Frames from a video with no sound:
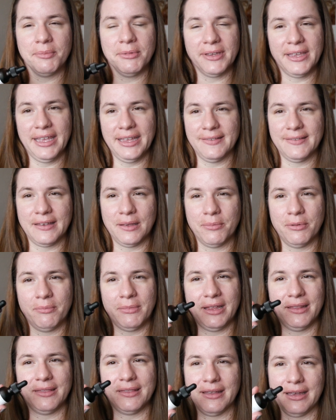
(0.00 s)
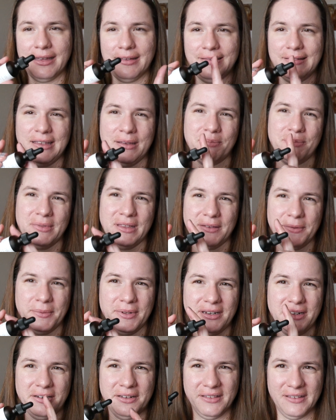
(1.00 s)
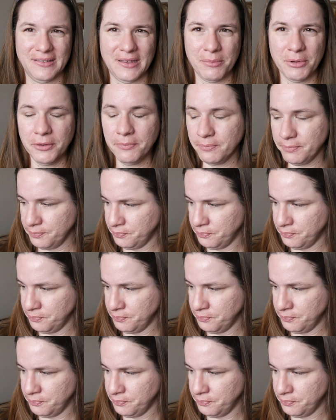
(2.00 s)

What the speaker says: you can't skip a month. I skipped this one during the summer.